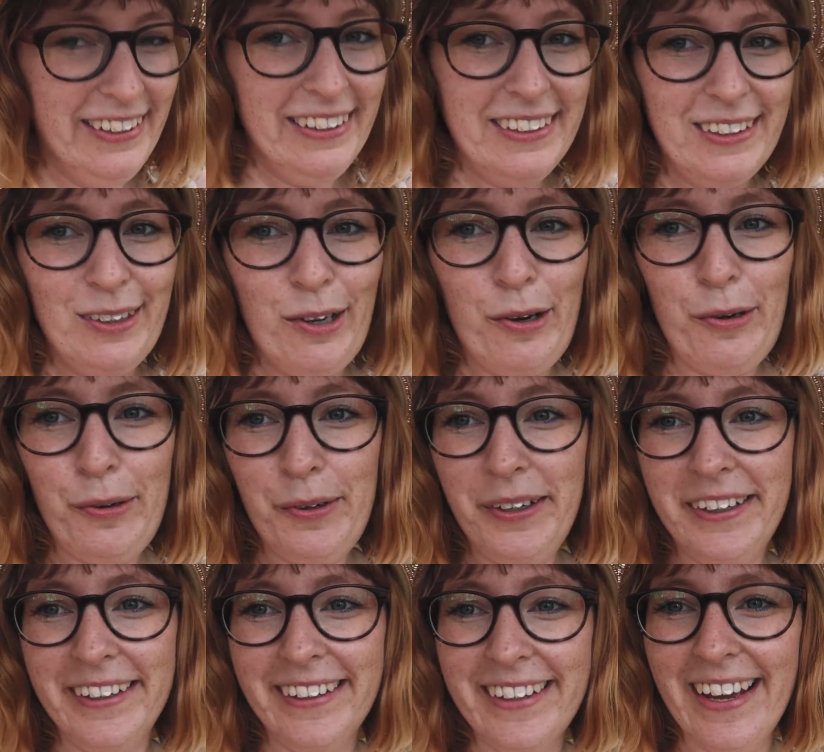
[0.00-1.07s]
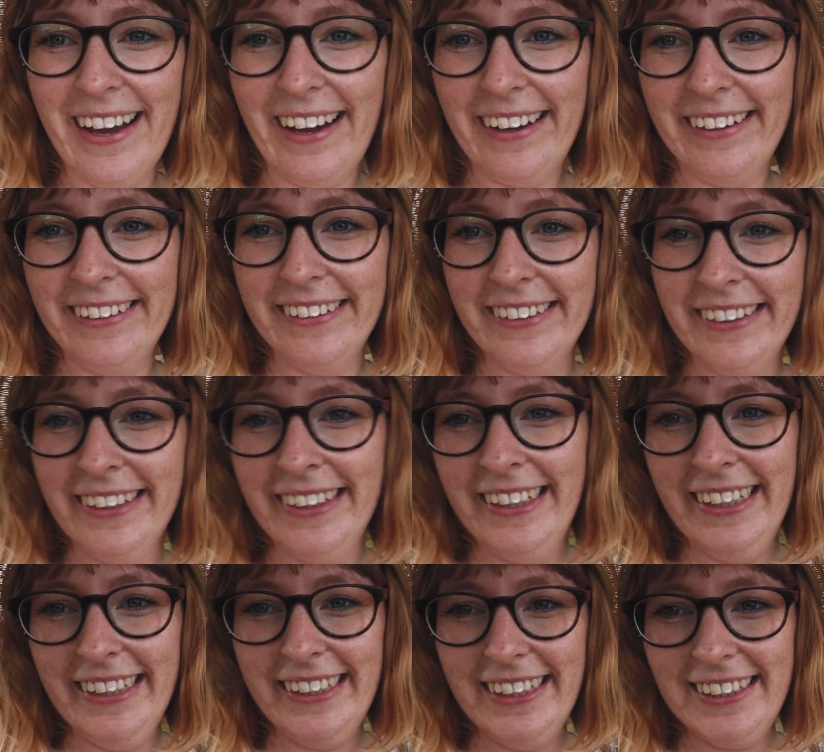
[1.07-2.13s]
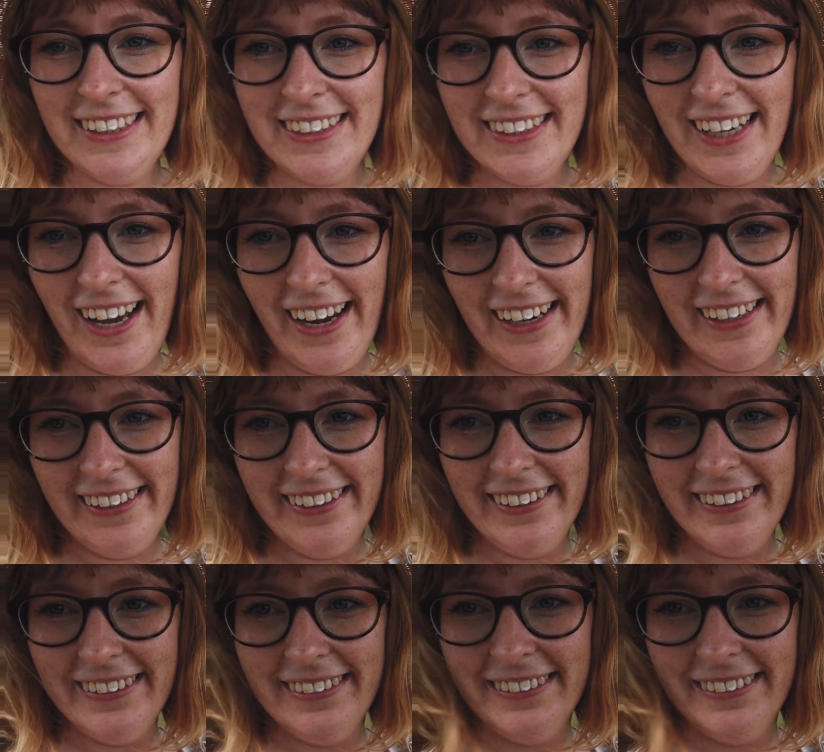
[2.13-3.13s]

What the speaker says: So yeah, this is the island.